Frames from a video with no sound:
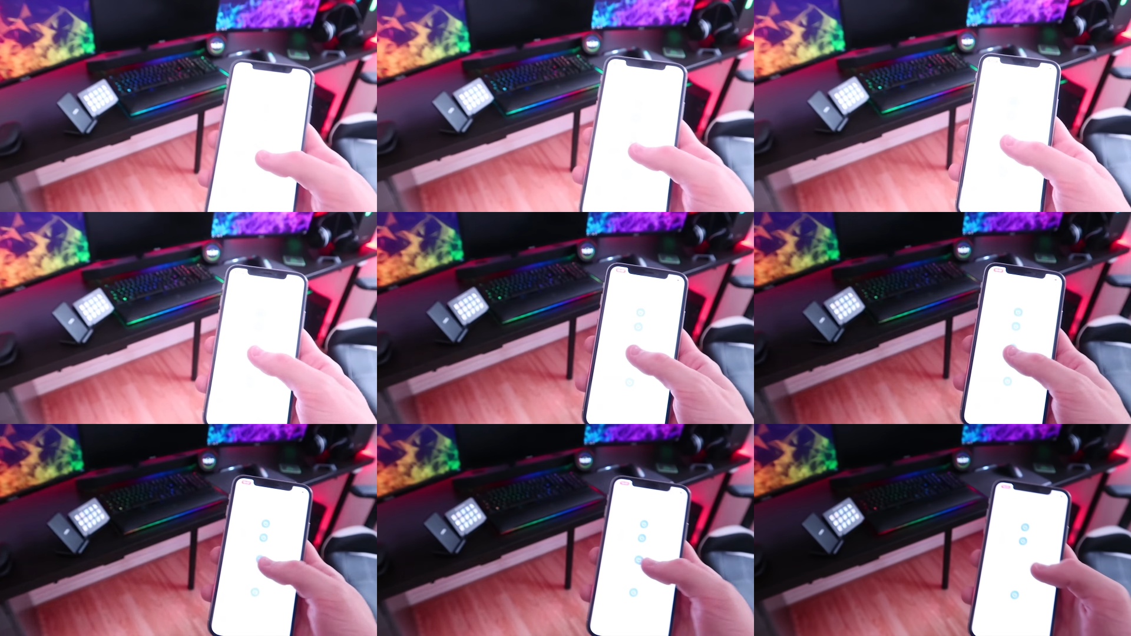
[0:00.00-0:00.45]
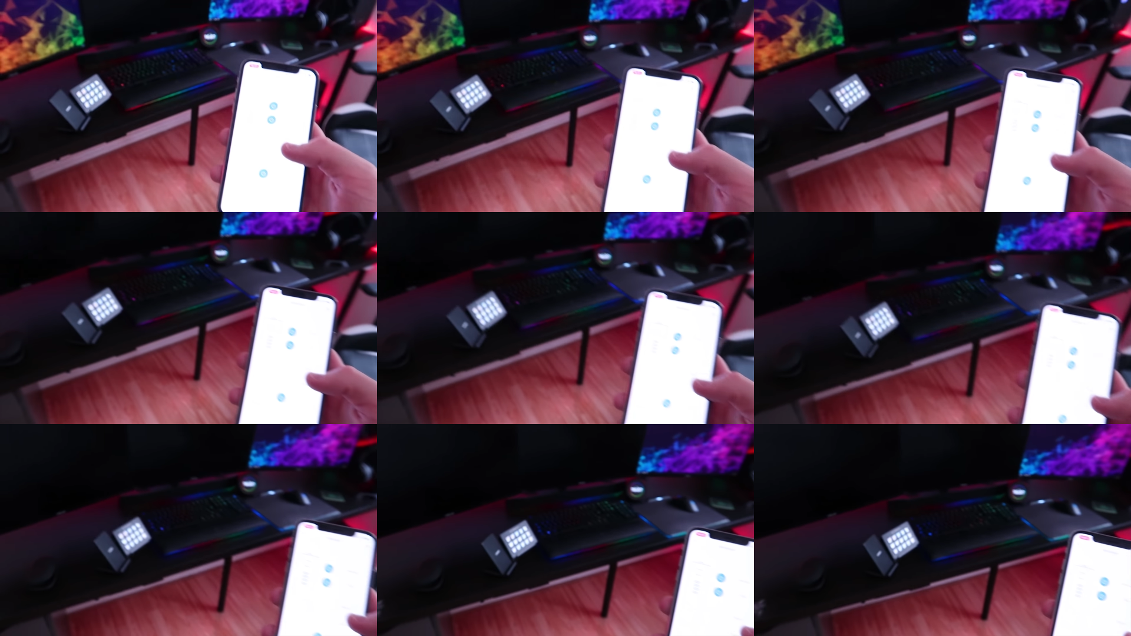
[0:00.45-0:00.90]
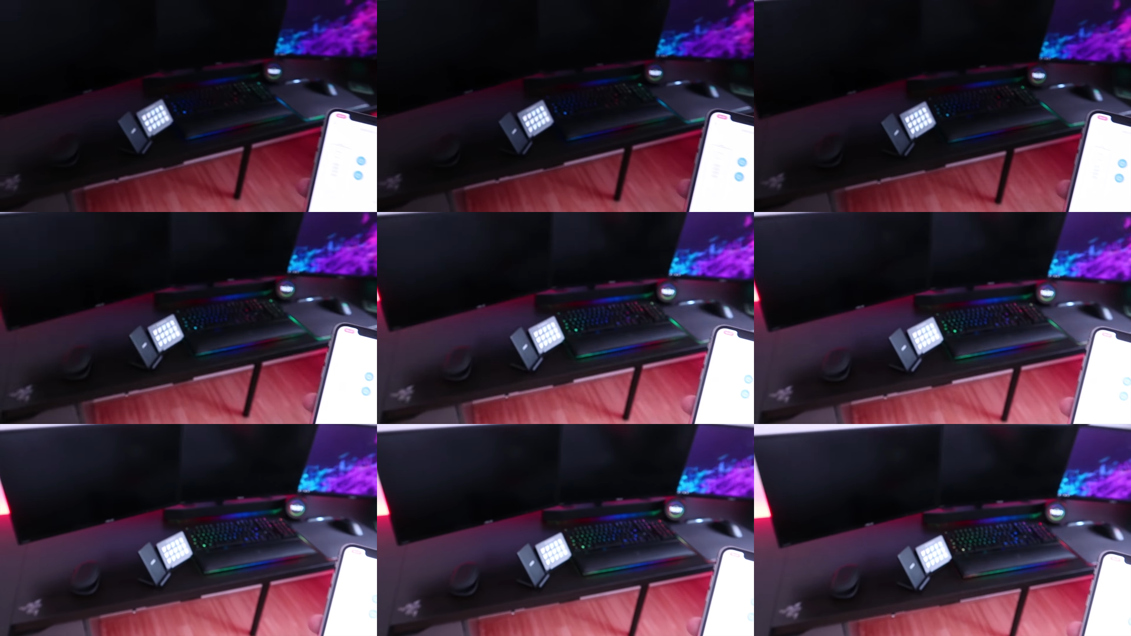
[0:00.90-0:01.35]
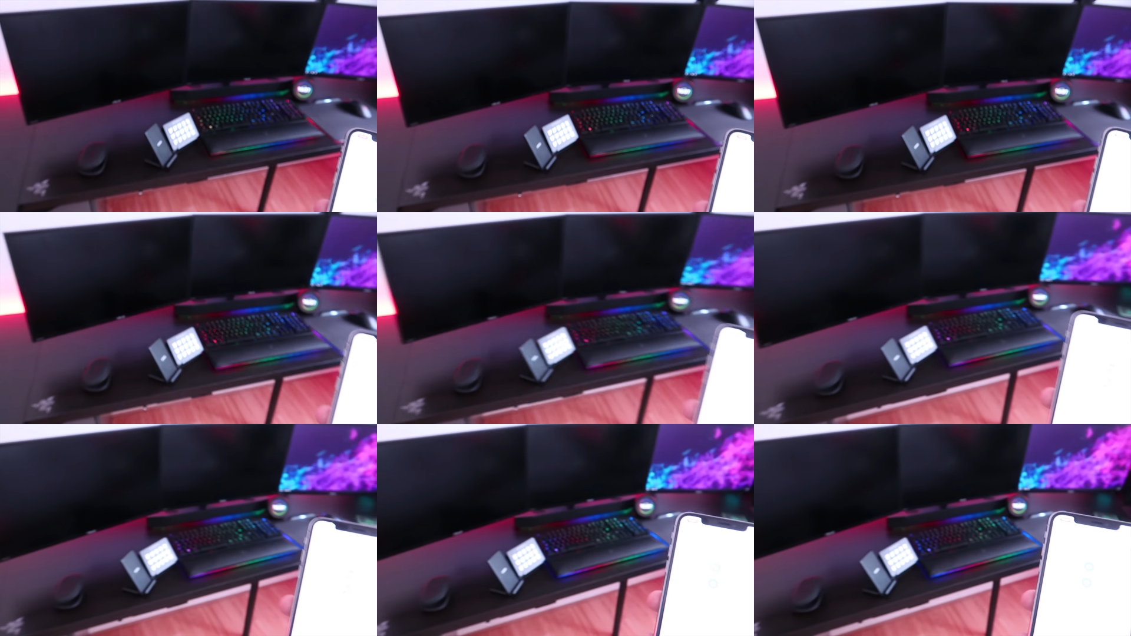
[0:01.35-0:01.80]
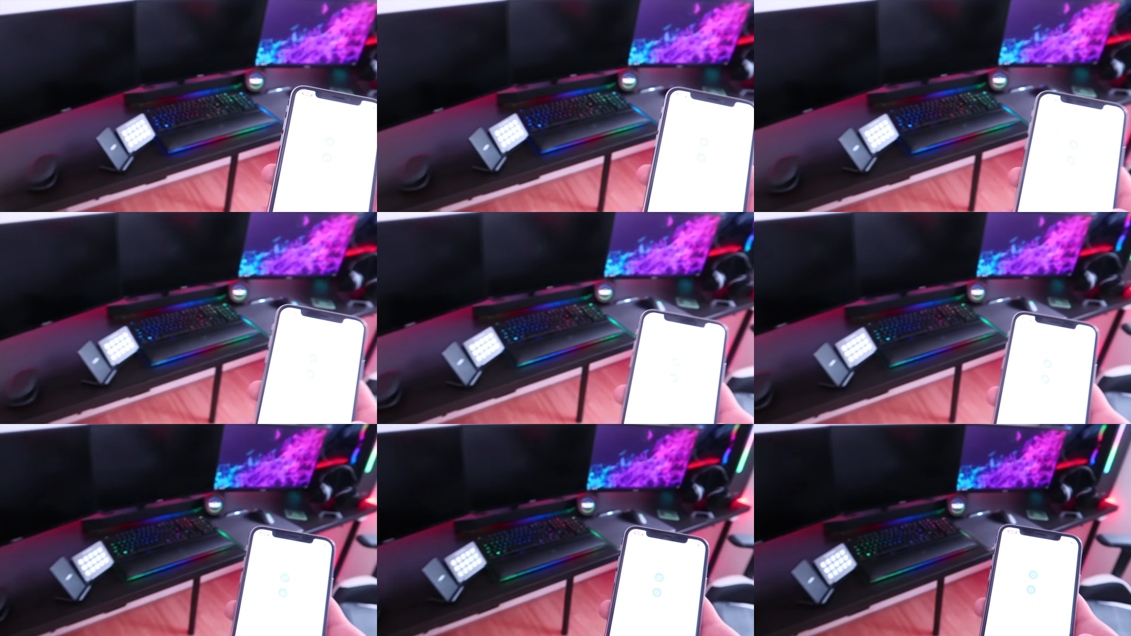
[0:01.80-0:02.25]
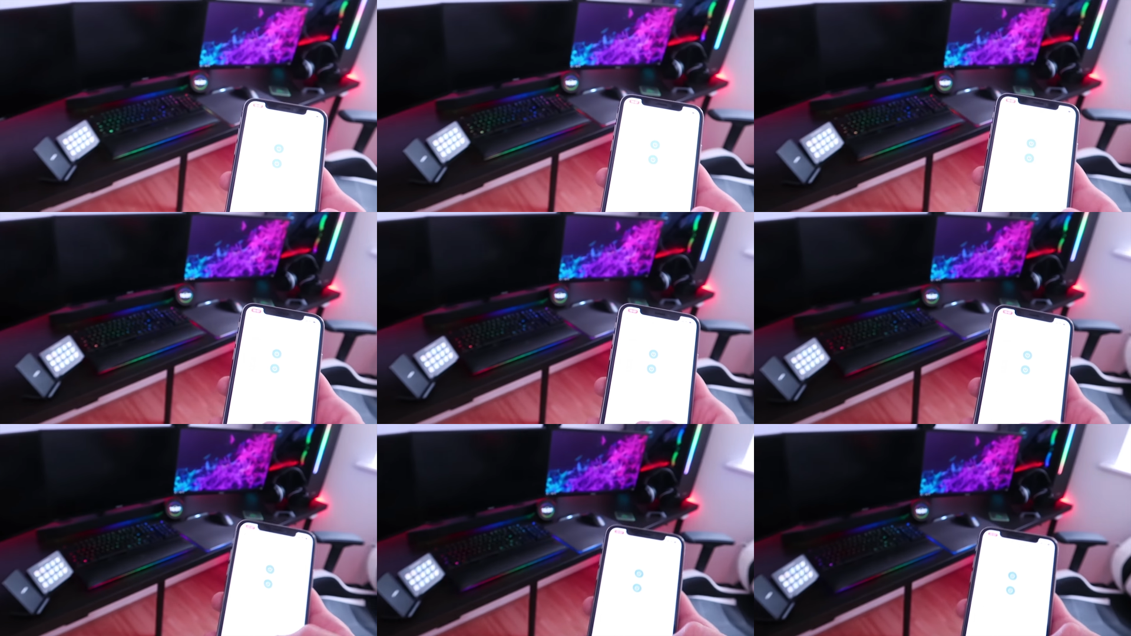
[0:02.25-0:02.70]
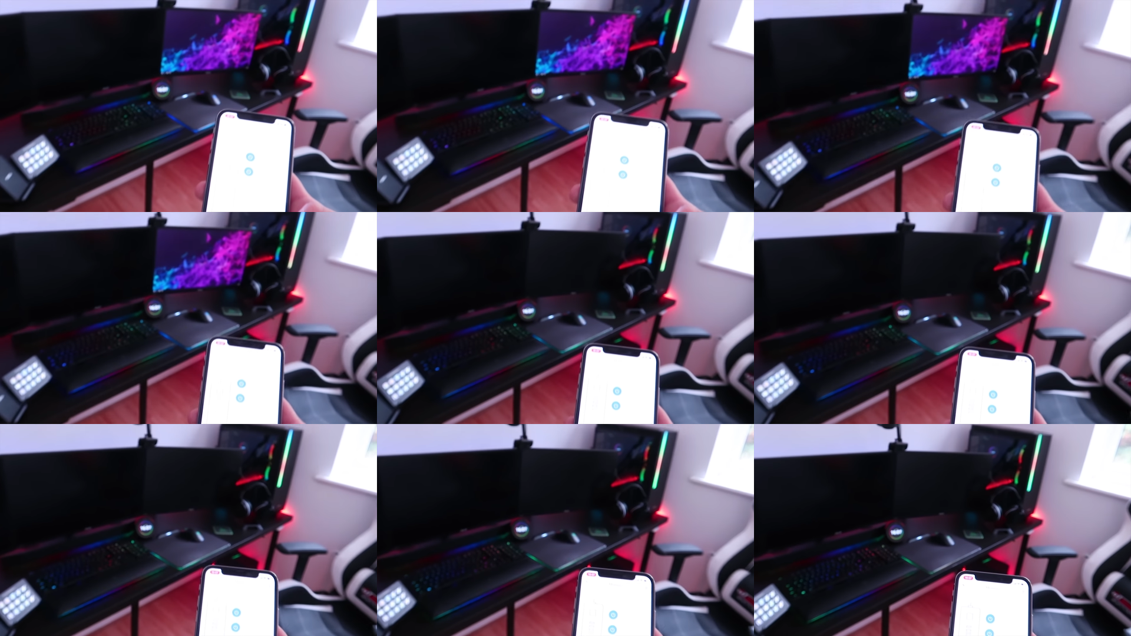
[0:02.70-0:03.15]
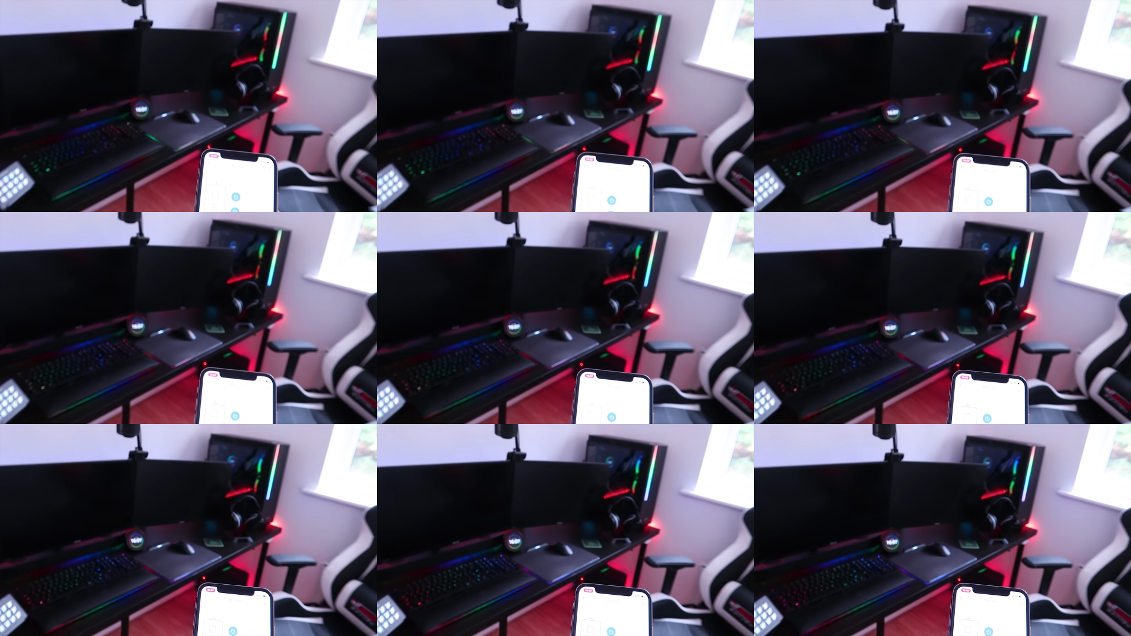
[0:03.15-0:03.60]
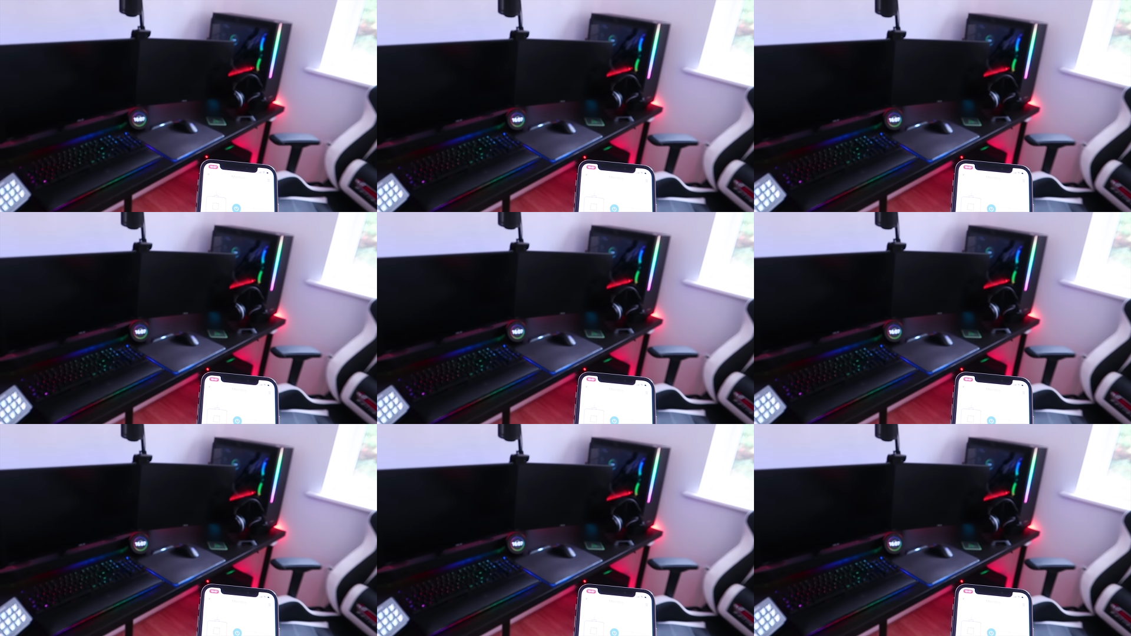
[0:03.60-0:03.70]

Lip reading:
No face is visible, so there are no lips to read.